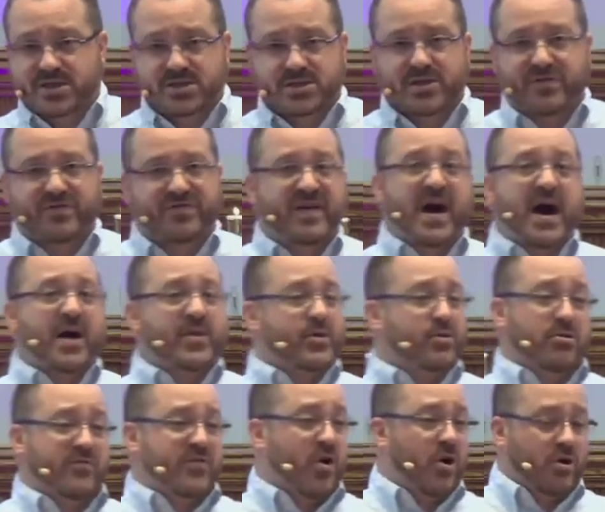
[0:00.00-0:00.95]
Father of
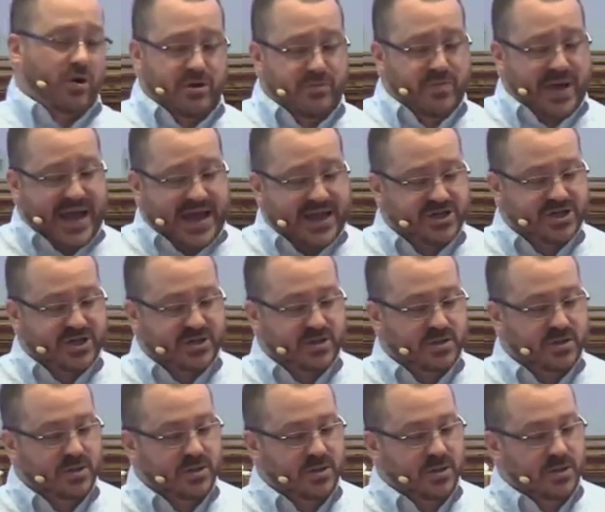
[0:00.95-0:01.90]
all compassion.
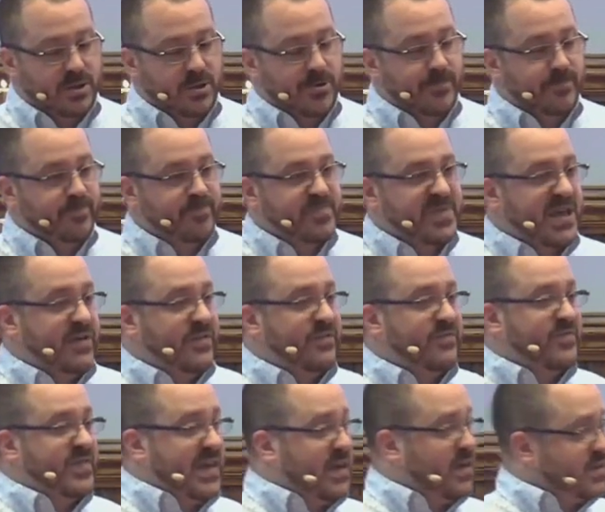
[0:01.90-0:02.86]
He feels